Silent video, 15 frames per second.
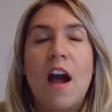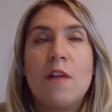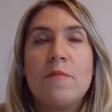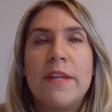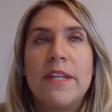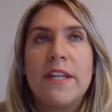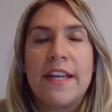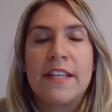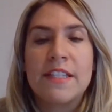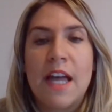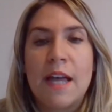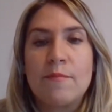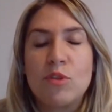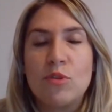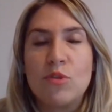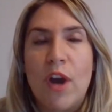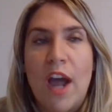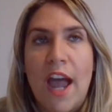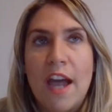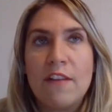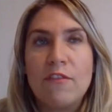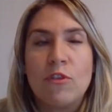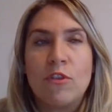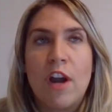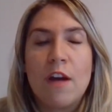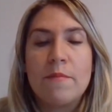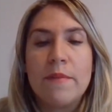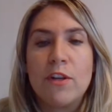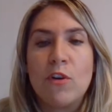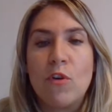how many exams you have
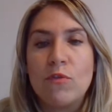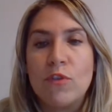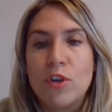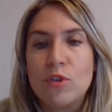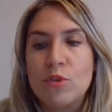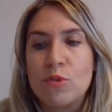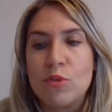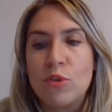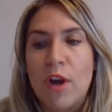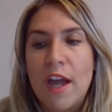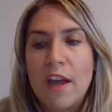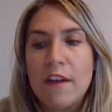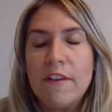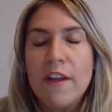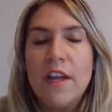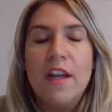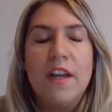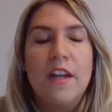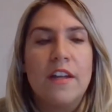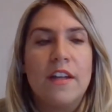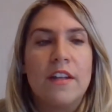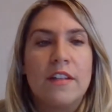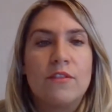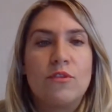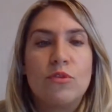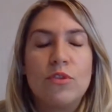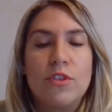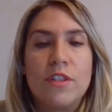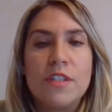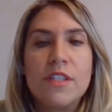or how many homeworks you have
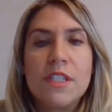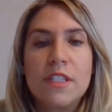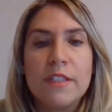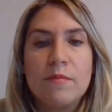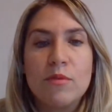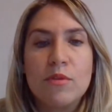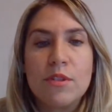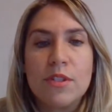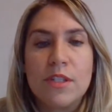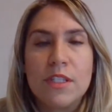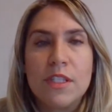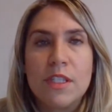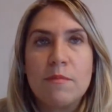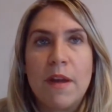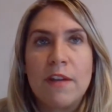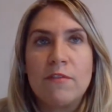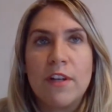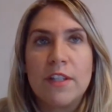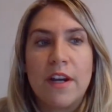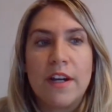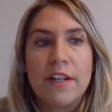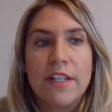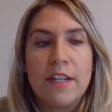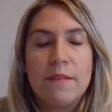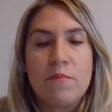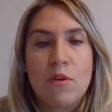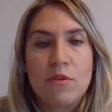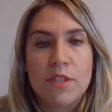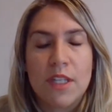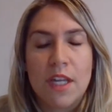through this syllabus system, and what are
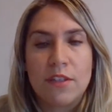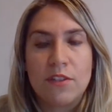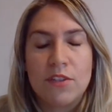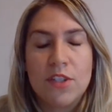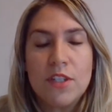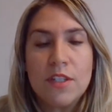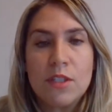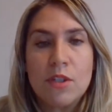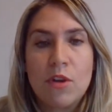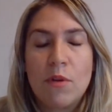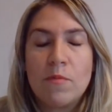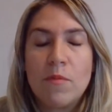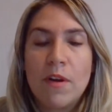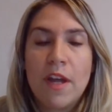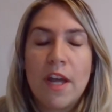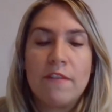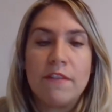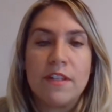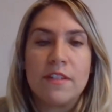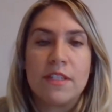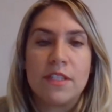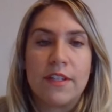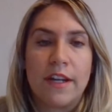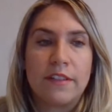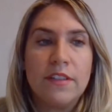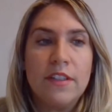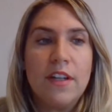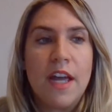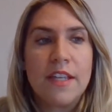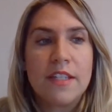their percentages. So every
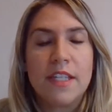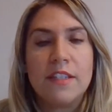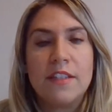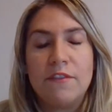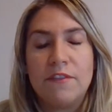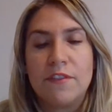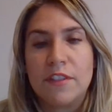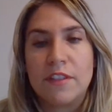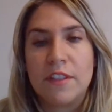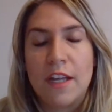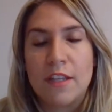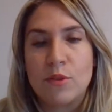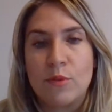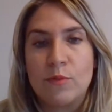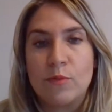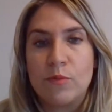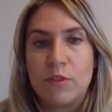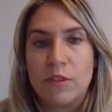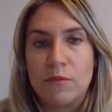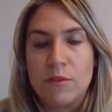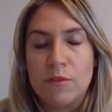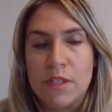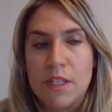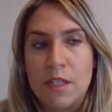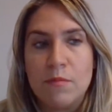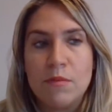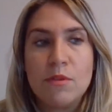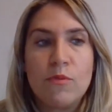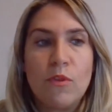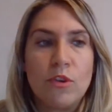instructor has a different kinds of
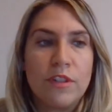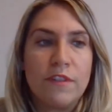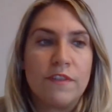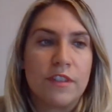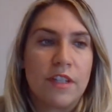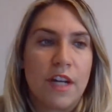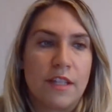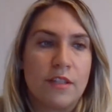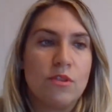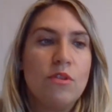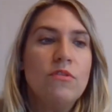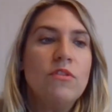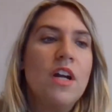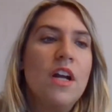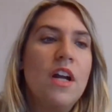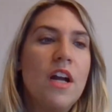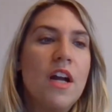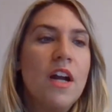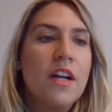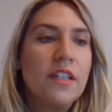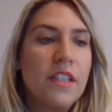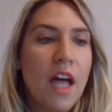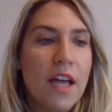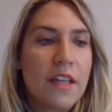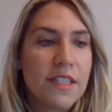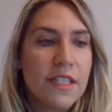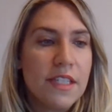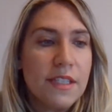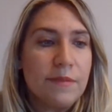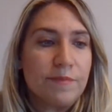syllabus for different kinds of
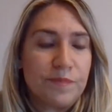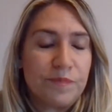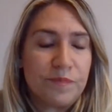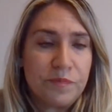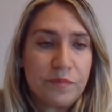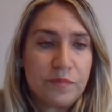classes.